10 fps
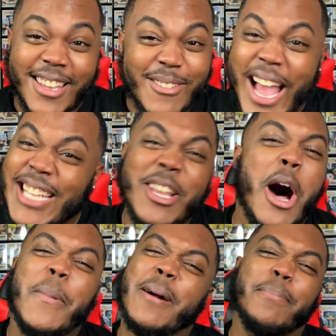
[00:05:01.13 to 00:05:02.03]
You guys know
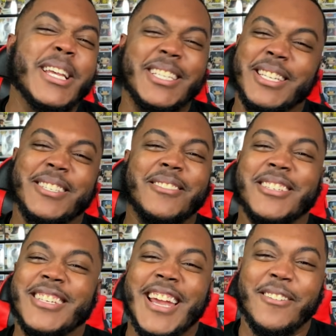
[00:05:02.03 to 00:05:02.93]
I'm a completionist on
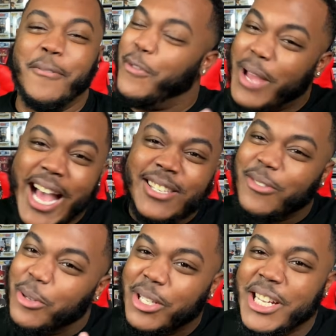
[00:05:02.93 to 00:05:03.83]
this channel. If you guys are
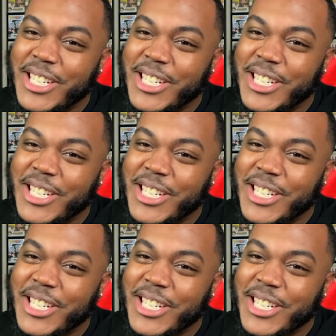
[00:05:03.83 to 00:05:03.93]
new to the